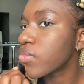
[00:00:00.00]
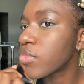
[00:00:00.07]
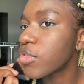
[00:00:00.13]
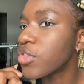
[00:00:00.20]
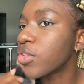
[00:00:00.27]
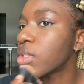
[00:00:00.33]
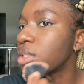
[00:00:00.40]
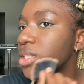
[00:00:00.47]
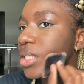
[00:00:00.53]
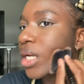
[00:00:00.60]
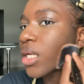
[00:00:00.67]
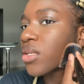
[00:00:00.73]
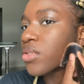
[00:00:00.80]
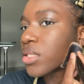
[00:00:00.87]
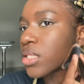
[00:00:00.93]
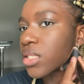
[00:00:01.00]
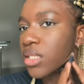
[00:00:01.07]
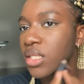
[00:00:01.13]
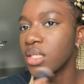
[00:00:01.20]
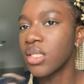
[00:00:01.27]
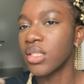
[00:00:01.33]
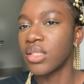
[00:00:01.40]
you can kind of
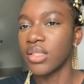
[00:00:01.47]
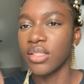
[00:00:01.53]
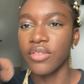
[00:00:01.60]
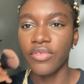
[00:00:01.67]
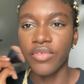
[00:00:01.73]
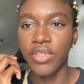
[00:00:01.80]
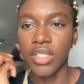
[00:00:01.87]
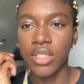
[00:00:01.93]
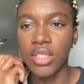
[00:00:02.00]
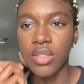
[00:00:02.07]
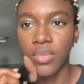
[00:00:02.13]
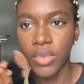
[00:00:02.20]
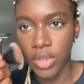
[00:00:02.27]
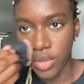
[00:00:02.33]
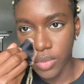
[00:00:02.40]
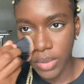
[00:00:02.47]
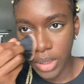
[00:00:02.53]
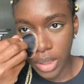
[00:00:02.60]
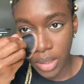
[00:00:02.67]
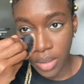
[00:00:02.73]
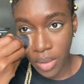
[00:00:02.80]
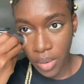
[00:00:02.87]
see the difference
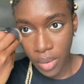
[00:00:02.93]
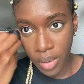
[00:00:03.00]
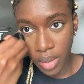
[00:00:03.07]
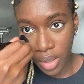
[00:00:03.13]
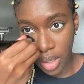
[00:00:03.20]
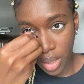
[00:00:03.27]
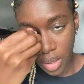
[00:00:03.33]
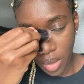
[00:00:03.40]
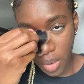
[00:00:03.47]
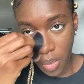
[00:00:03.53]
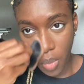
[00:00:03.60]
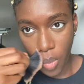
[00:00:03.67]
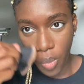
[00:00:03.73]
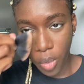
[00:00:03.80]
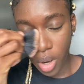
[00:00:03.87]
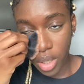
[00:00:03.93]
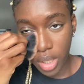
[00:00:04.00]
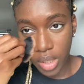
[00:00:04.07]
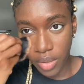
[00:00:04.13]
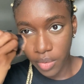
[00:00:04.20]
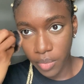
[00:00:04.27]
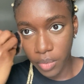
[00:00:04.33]
between what
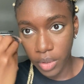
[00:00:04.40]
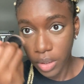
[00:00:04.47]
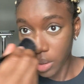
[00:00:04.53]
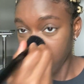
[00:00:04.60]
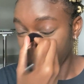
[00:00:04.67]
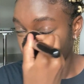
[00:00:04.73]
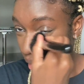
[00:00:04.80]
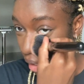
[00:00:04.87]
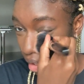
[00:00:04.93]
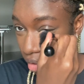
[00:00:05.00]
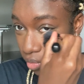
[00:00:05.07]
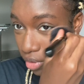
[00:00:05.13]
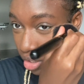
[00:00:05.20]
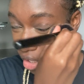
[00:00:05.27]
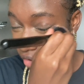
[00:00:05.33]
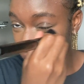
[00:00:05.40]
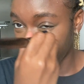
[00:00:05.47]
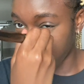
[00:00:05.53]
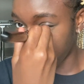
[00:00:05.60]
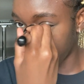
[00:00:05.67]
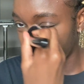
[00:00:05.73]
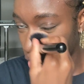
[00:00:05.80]
it will look like when you have
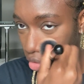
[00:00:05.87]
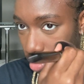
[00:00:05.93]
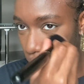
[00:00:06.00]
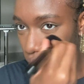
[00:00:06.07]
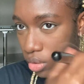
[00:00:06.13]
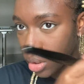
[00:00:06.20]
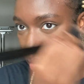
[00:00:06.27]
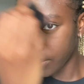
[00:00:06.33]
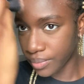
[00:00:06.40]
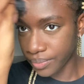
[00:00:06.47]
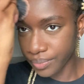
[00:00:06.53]
foundation on,